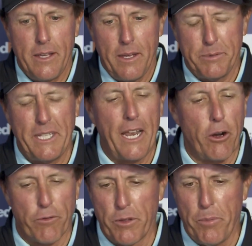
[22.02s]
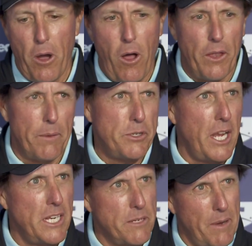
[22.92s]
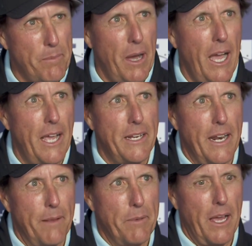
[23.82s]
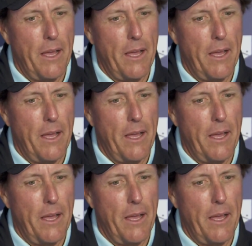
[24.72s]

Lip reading: I'm standing over the ball and I'm changing my mind and